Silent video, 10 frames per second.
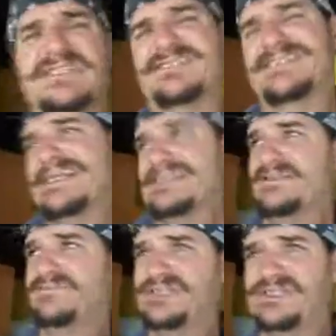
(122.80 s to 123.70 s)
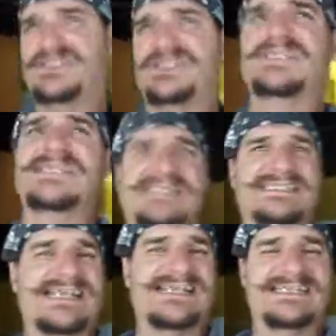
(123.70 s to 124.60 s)
Satan and the big
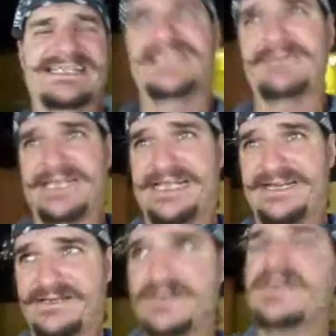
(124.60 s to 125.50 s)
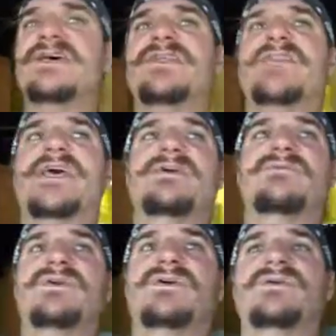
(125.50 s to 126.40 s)
Satan eliminated, they
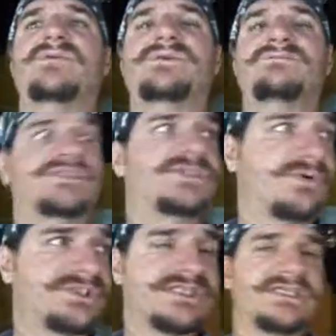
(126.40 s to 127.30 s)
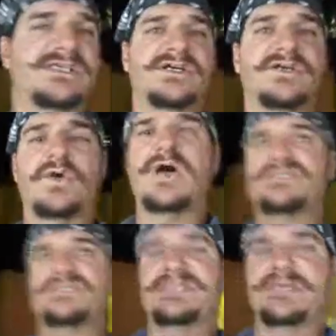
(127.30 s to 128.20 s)
will be rejoicing
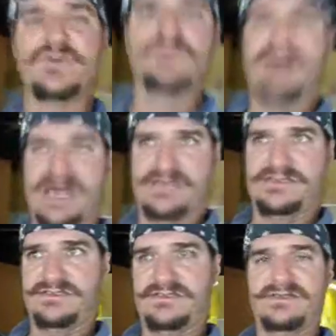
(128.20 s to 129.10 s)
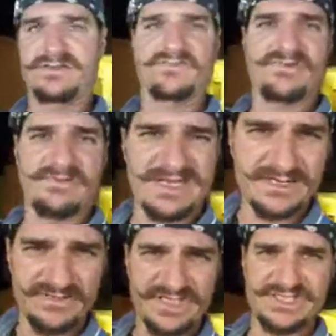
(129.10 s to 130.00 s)
across the Ummah, from
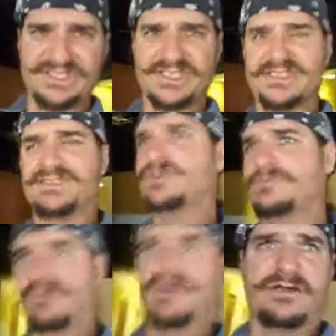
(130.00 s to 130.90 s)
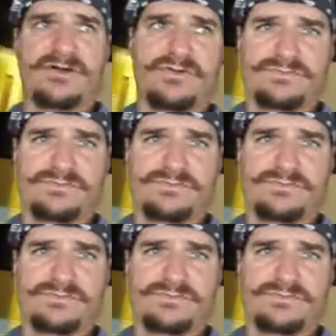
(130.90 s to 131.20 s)
Indonesia to Morocco,